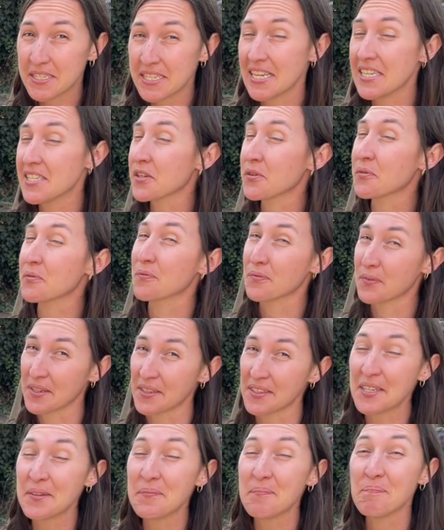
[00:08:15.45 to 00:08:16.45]
it's a
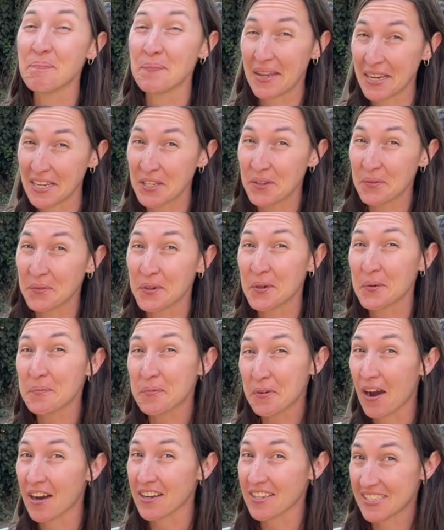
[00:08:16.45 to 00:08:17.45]
really manual
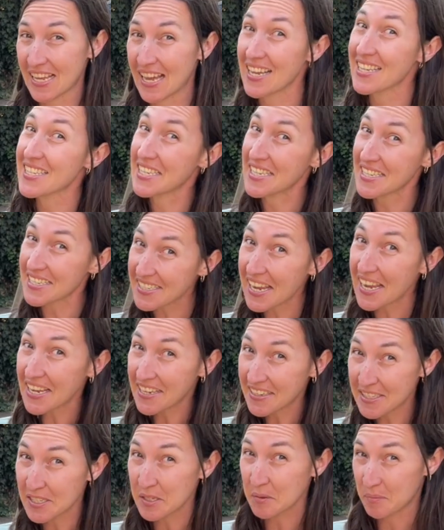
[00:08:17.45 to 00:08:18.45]
process. It
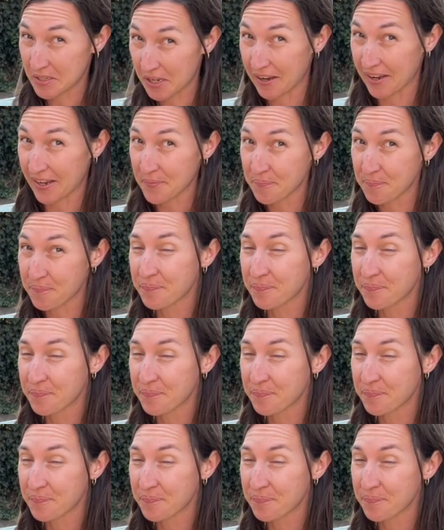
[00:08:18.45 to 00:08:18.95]
takes some time.